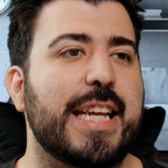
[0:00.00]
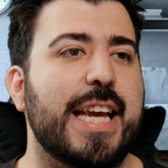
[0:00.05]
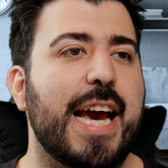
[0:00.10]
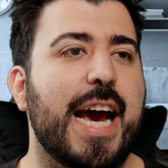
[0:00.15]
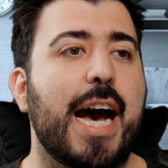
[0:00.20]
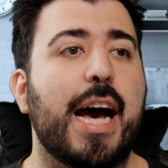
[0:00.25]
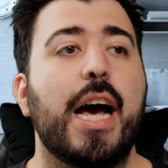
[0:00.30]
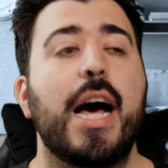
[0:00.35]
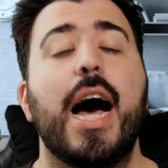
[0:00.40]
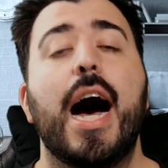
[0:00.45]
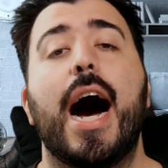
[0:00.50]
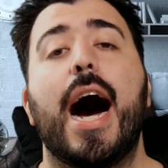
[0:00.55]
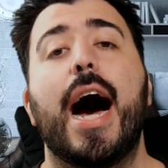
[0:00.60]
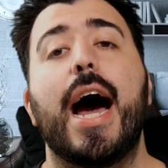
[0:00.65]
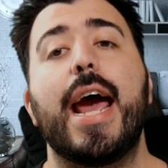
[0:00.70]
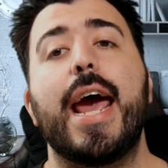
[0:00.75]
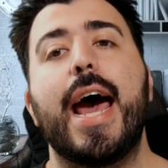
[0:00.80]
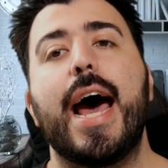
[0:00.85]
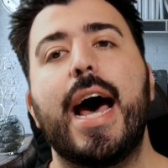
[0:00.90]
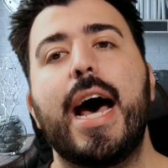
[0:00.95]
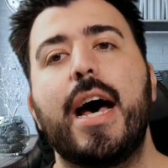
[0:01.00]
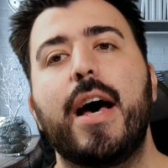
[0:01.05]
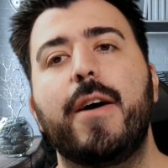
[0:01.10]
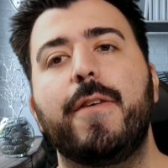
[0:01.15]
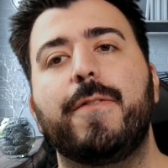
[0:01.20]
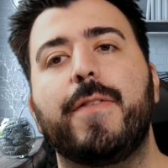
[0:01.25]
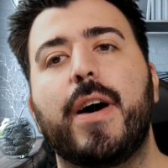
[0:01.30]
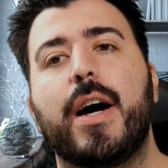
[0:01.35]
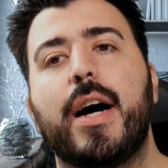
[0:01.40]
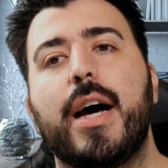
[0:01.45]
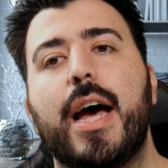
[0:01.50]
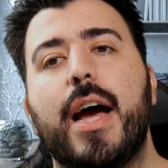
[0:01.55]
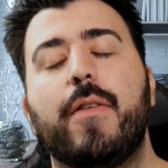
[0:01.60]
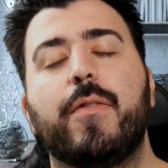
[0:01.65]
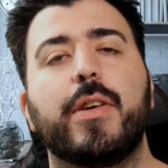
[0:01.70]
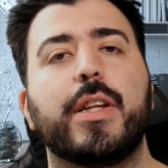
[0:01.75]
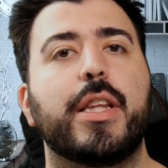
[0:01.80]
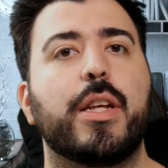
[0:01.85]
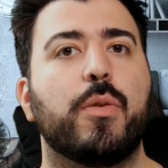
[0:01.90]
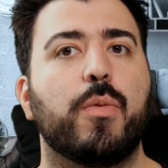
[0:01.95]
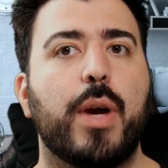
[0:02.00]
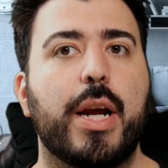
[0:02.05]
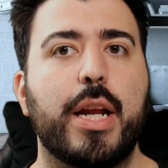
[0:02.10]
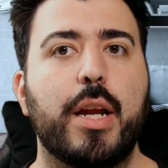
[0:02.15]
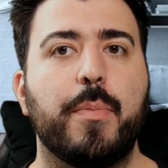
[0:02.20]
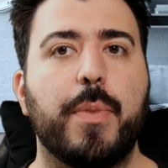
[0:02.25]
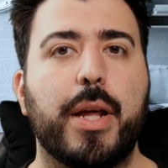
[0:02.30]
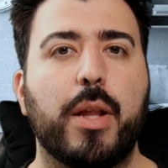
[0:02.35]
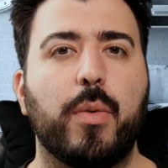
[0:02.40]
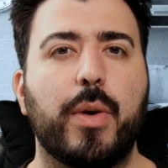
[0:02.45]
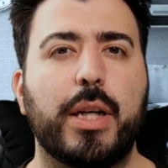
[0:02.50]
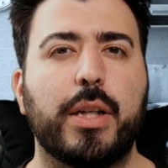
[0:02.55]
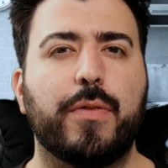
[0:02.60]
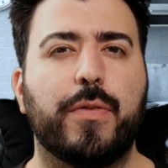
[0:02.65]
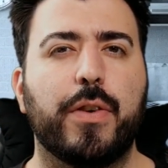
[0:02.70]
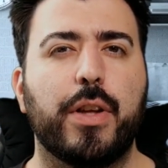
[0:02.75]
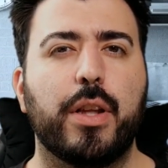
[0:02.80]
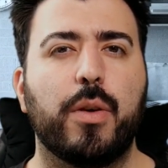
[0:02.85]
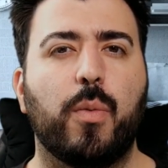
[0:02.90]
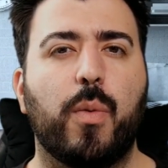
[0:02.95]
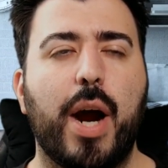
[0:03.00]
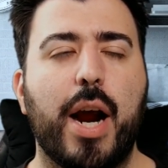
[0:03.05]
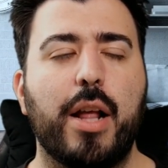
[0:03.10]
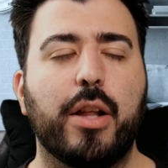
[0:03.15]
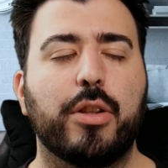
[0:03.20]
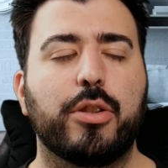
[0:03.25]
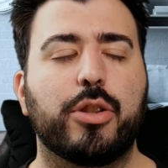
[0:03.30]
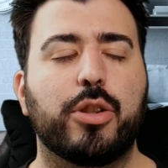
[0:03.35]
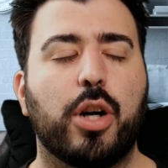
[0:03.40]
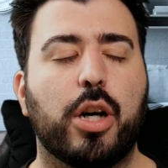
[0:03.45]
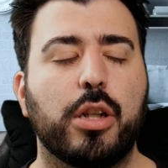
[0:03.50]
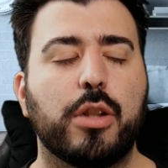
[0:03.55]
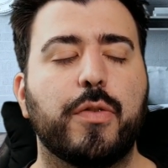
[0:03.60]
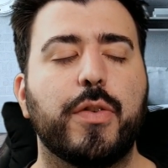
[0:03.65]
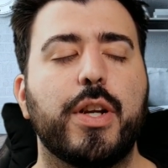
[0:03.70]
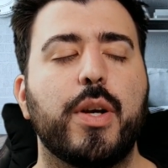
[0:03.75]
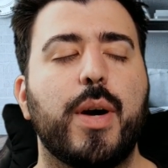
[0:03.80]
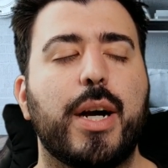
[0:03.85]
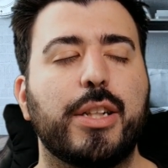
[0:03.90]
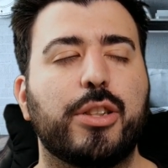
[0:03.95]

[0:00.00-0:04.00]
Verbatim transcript: yeah, I have uh, everything ready, by the way, for the wireless charge video.